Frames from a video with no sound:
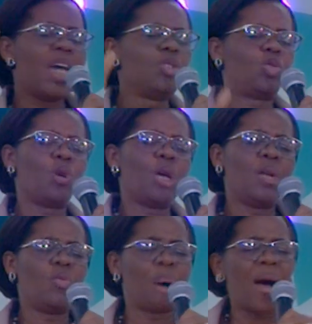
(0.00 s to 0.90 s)
to
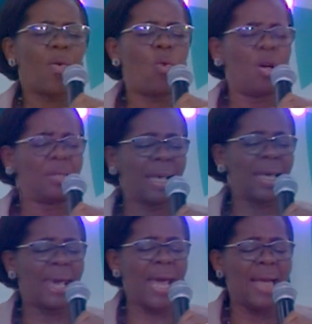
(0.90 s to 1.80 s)
it back once
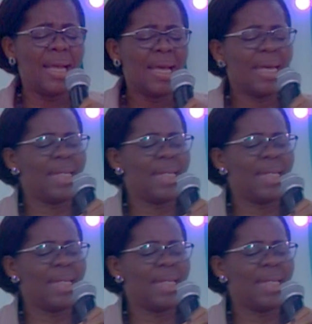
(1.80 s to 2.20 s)
again in